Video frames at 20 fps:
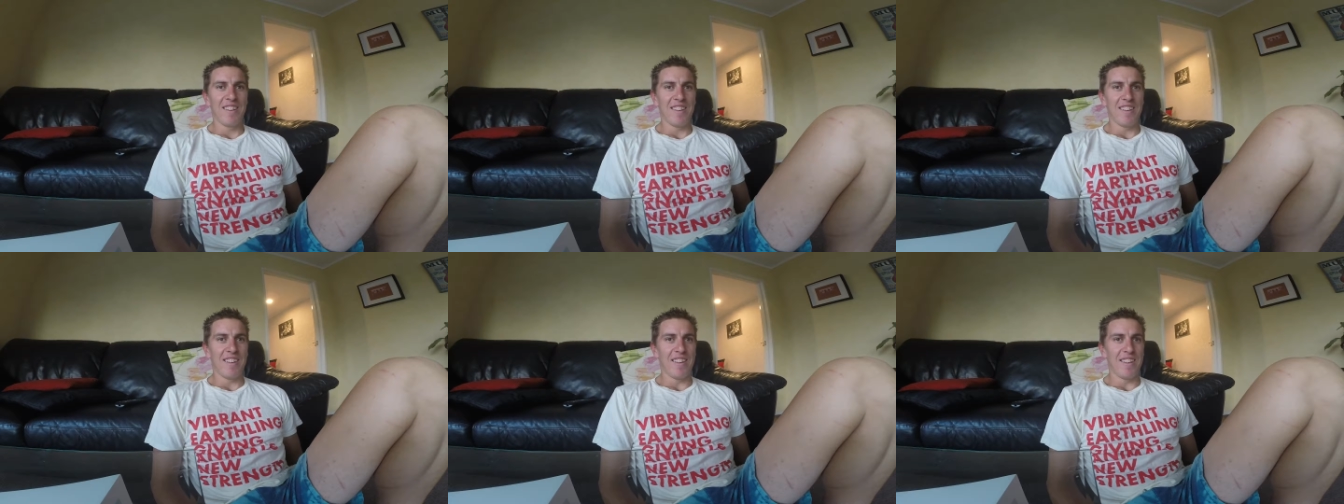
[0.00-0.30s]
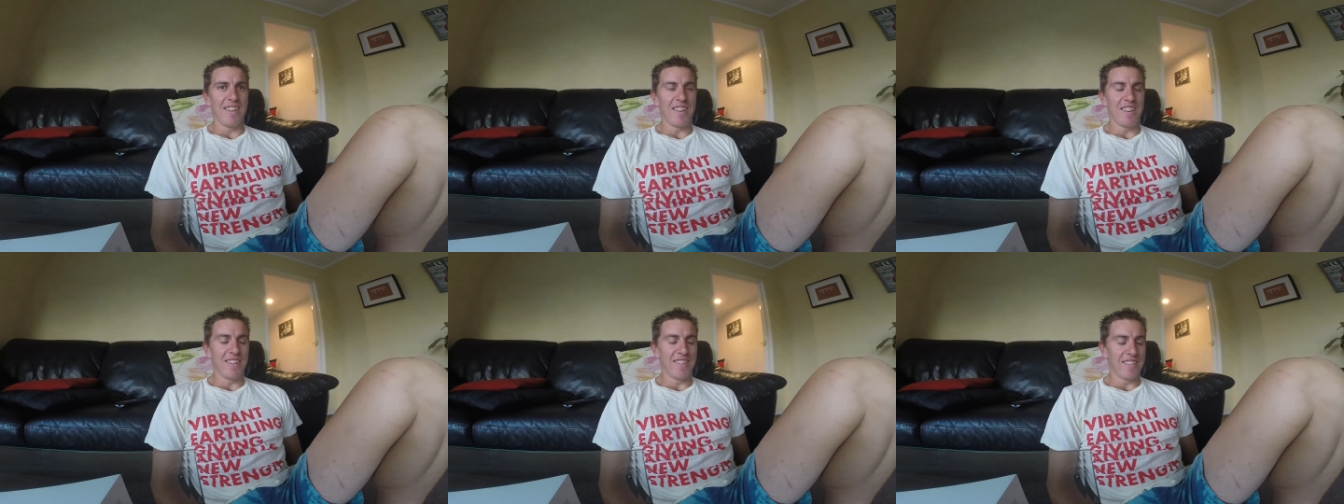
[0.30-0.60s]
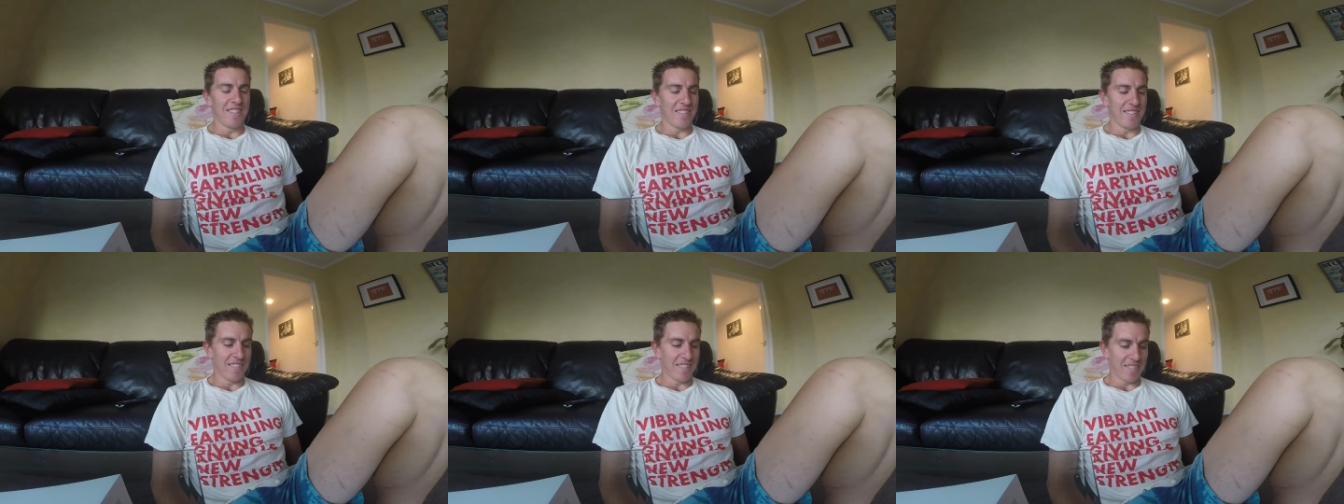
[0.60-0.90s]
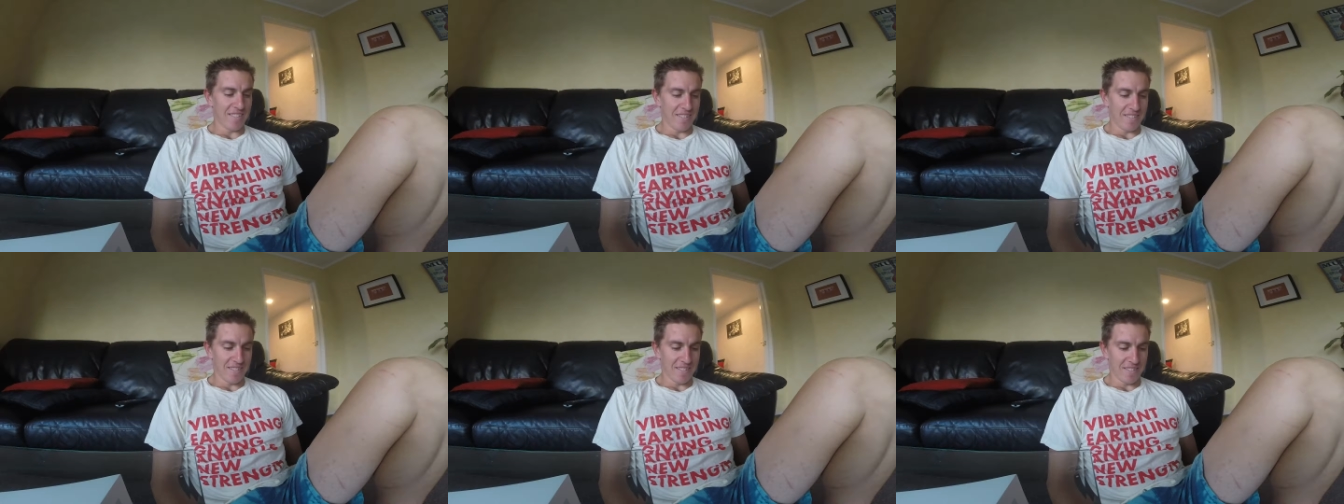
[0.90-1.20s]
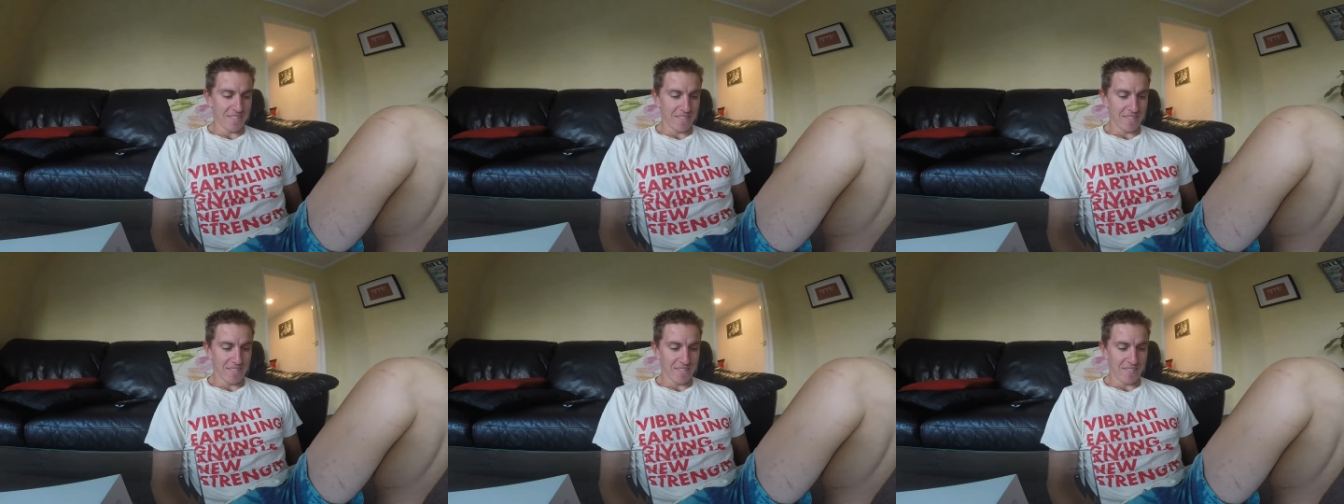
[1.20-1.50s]
And
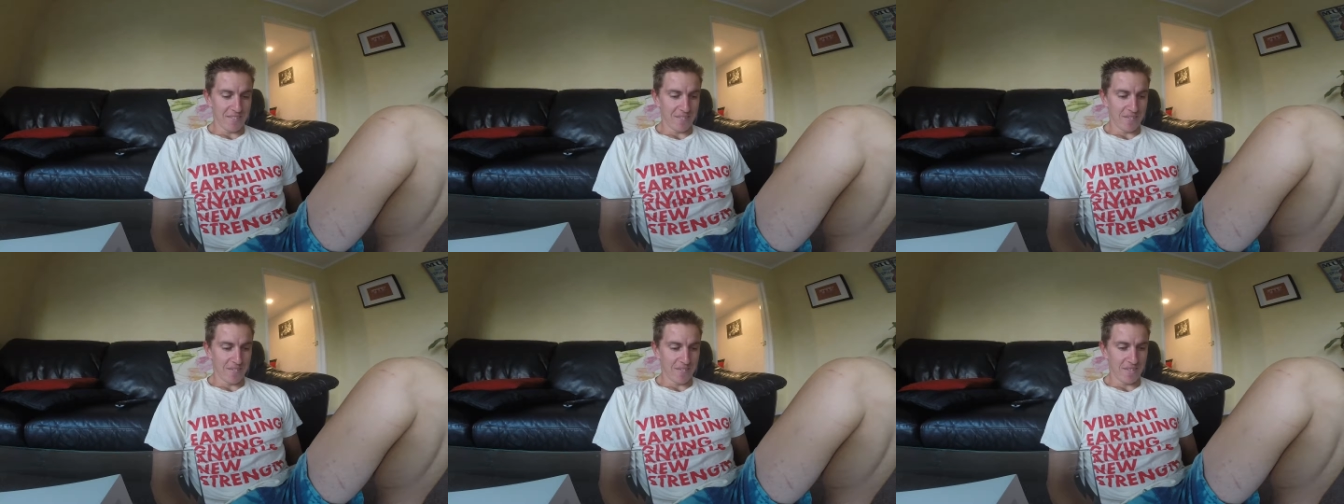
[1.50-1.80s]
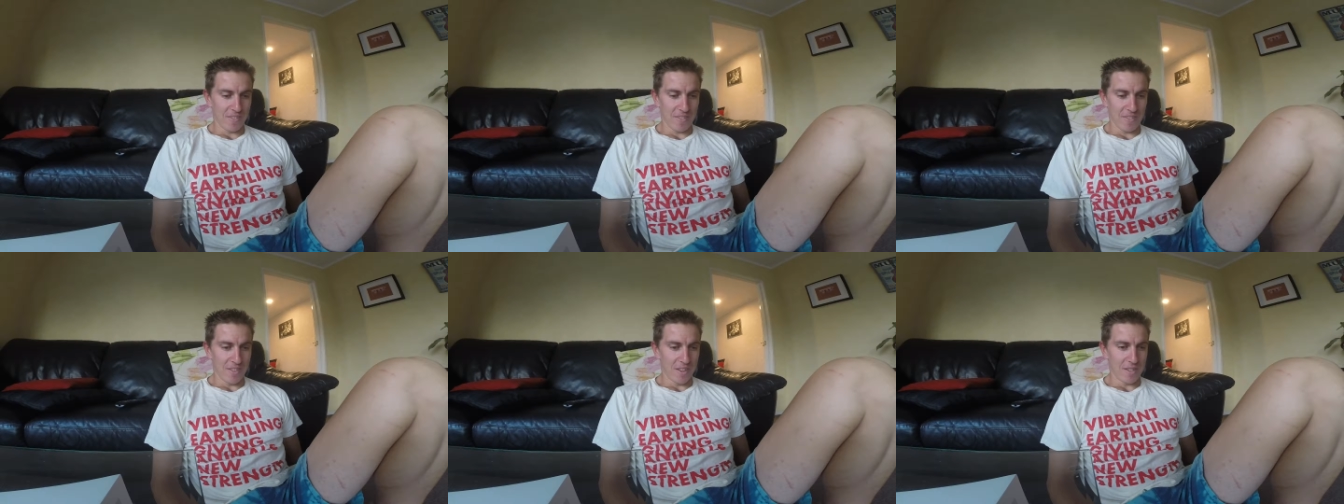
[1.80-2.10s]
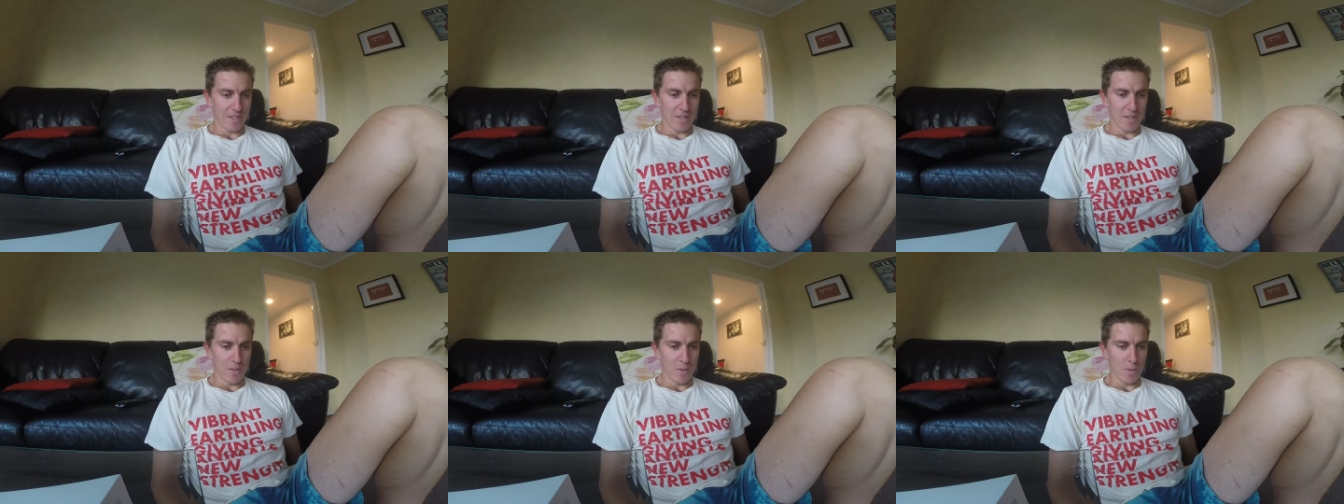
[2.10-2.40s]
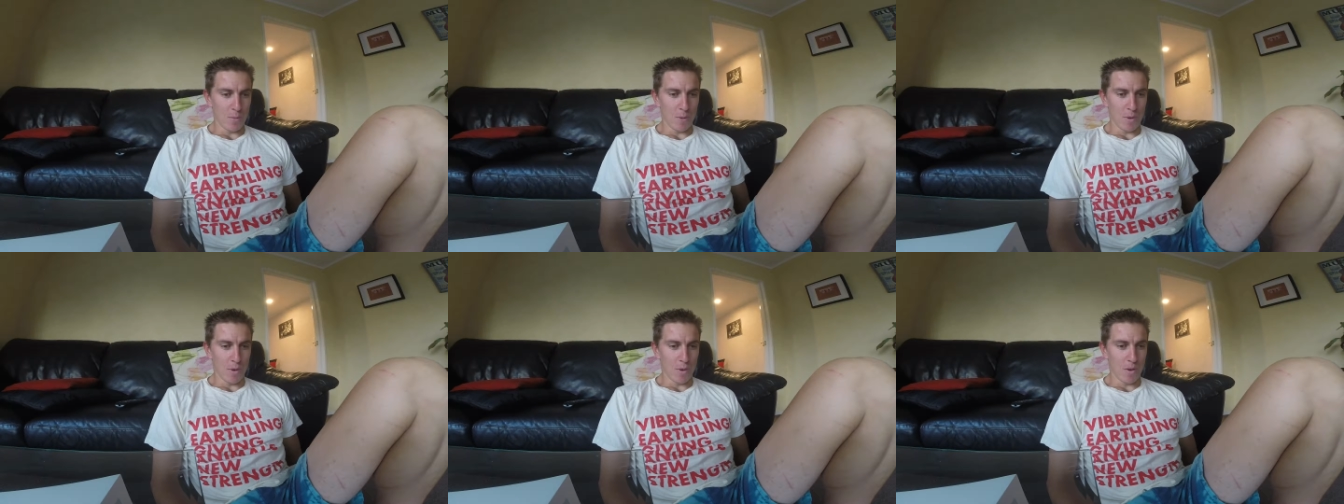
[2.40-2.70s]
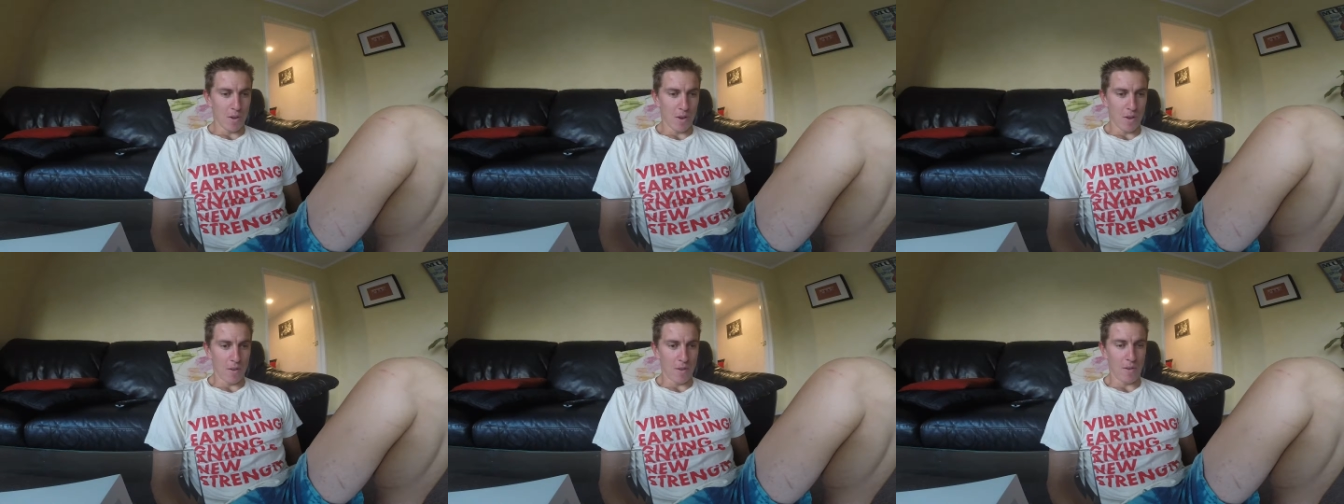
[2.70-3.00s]
I said to him, you
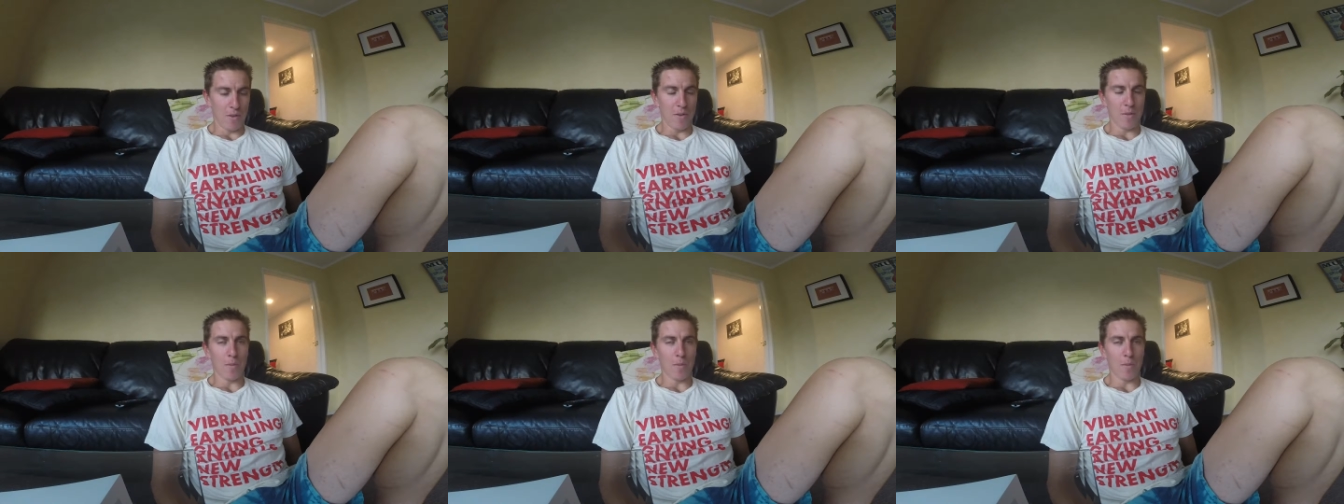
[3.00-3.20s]
know, I